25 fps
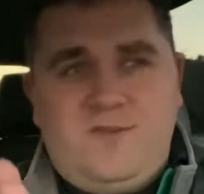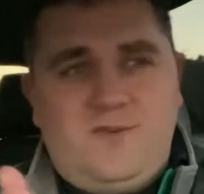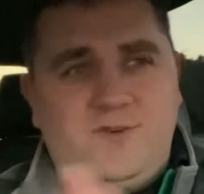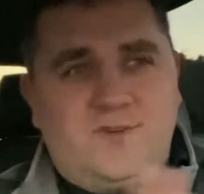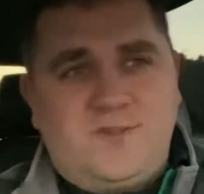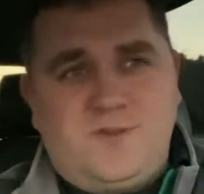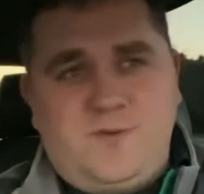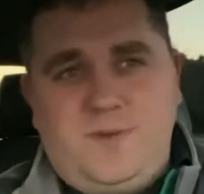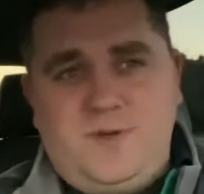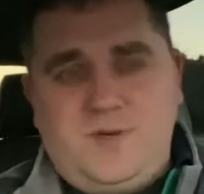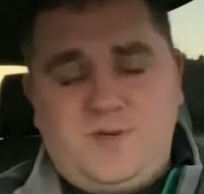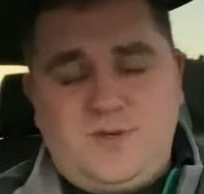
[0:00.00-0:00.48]

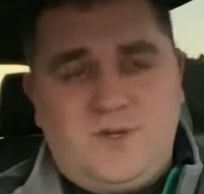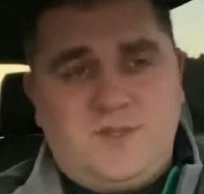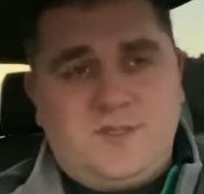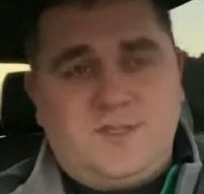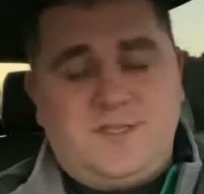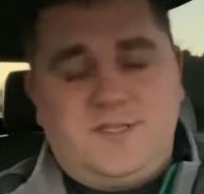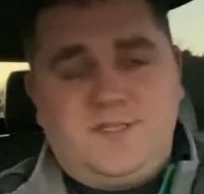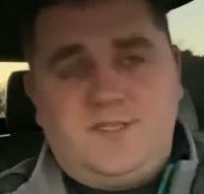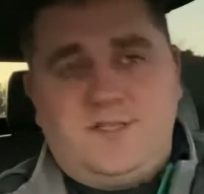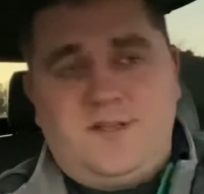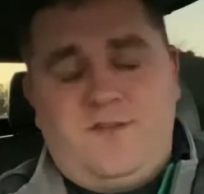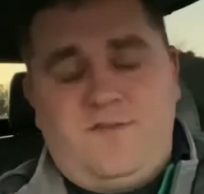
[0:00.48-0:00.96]
There's some
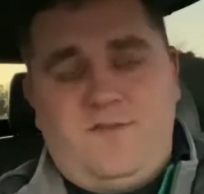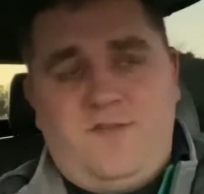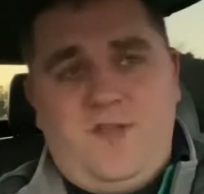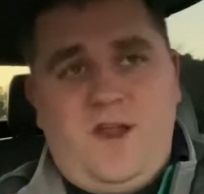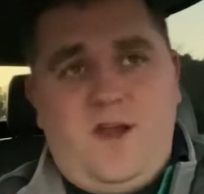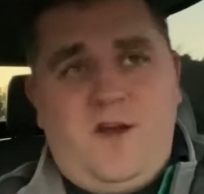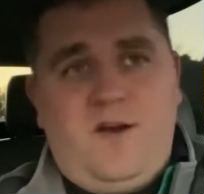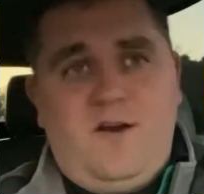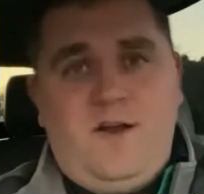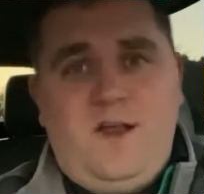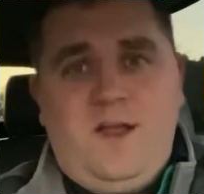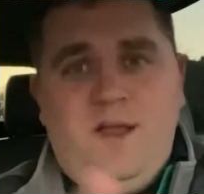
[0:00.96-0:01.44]
interesting stuff
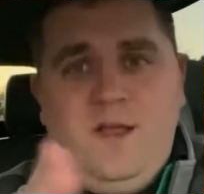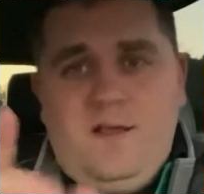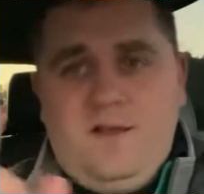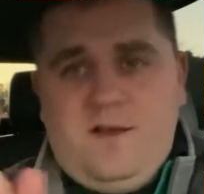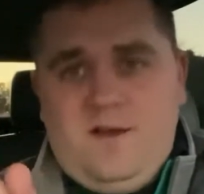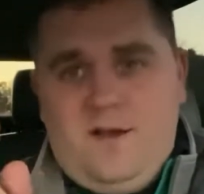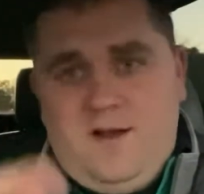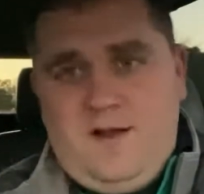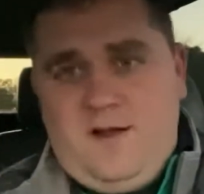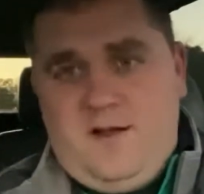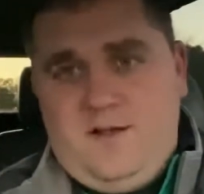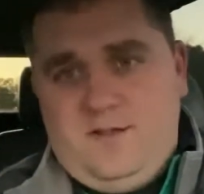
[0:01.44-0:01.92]
there,
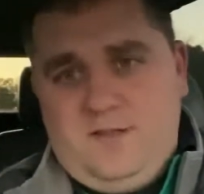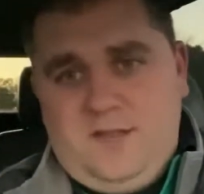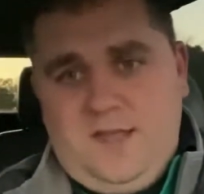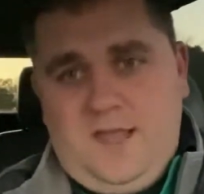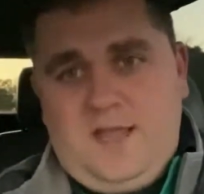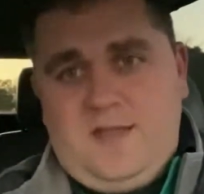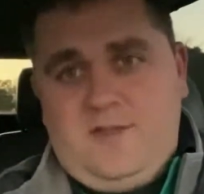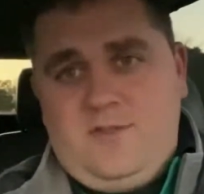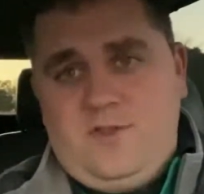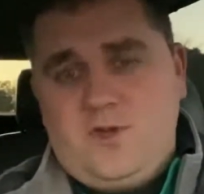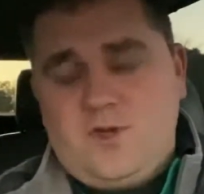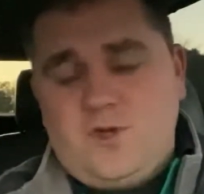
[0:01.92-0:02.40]

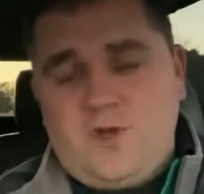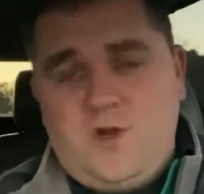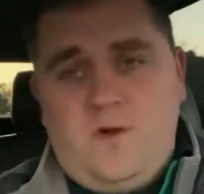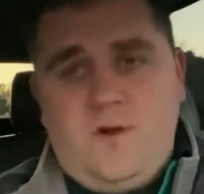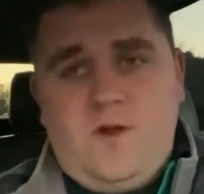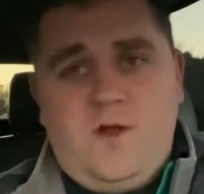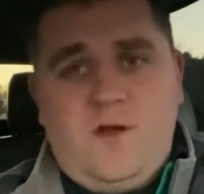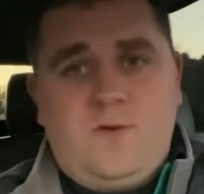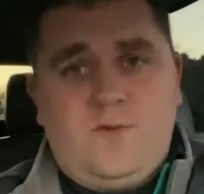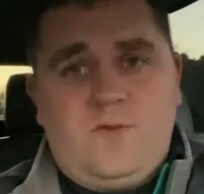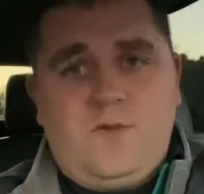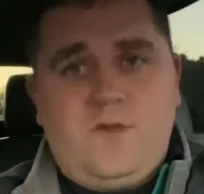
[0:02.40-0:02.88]
link in the show
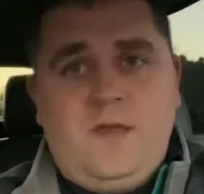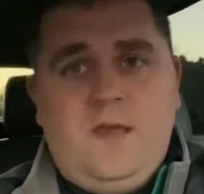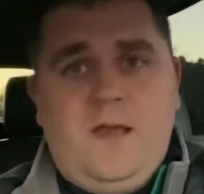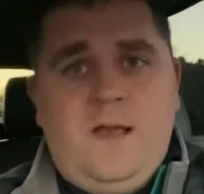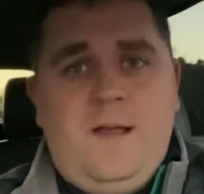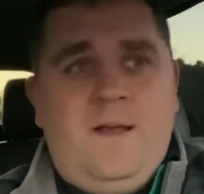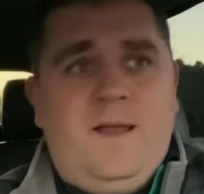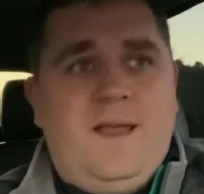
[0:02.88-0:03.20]
notes.